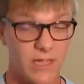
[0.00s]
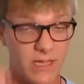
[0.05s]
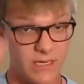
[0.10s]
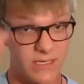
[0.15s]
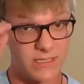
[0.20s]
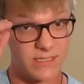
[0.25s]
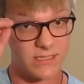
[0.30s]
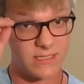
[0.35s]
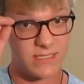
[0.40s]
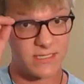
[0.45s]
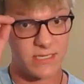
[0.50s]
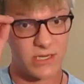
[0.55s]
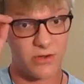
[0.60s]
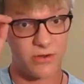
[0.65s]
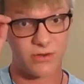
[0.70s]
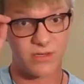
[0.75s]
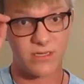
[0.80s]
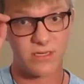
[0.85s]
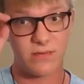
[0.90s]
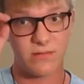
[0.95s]
and
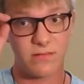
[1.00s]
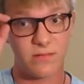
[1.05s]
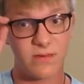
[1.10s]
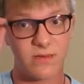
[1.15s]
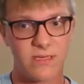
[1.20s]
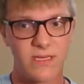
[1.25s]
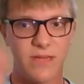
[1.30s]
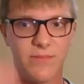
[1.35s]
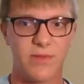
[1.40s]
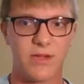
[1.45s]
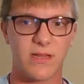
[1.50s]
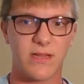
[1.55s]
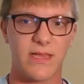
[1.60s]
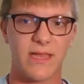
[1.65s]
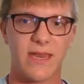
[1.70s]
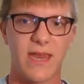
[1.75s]
stereotypically